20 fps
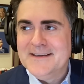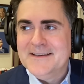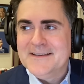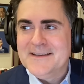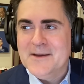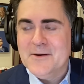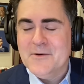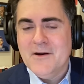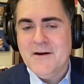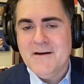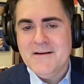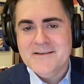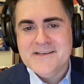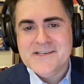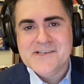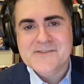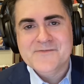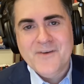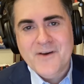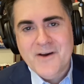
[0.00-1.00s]

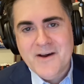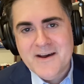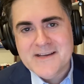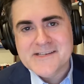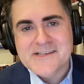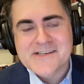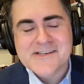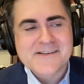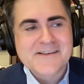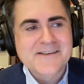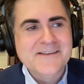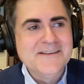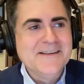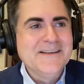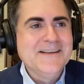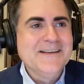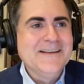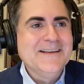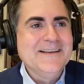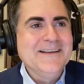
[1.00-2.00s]
Gerhardus Voss,
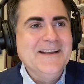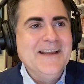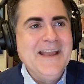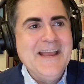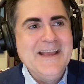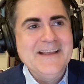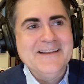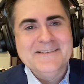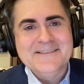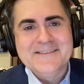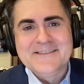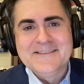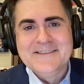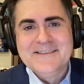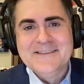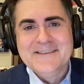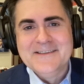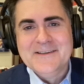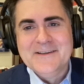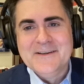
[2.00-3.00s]
and
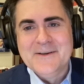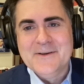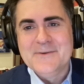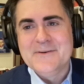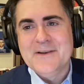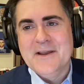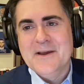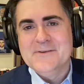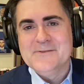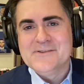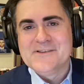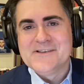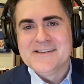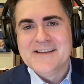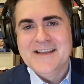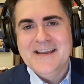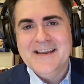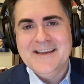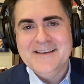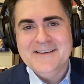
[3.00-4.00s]
who knows
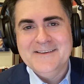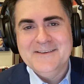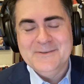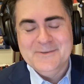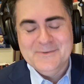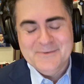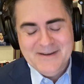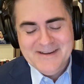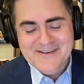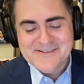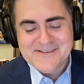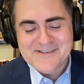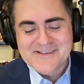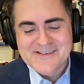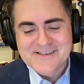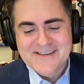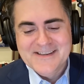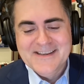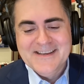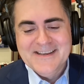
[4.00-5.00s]
who
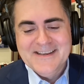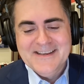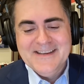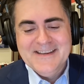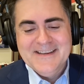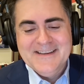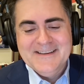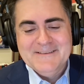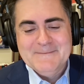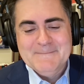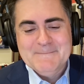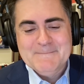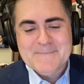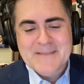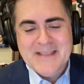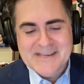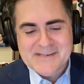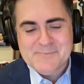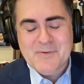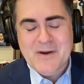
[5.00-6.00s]
else.
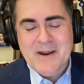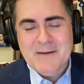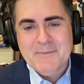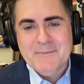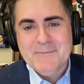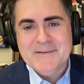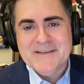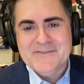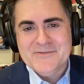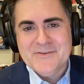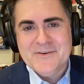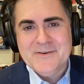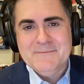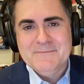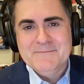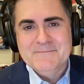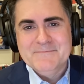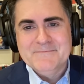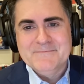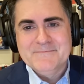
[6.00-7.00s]
That's probably true.
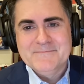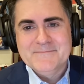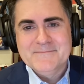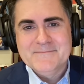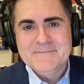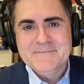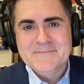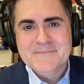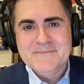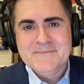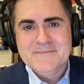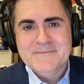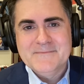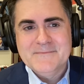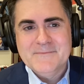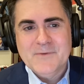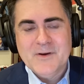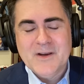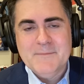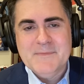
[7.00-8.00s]

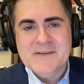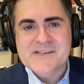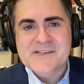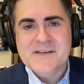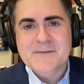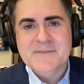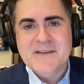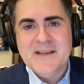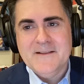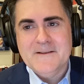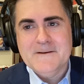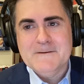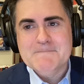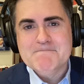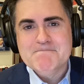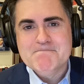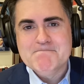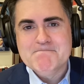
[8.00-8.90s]
We're going to miss Tim Keller.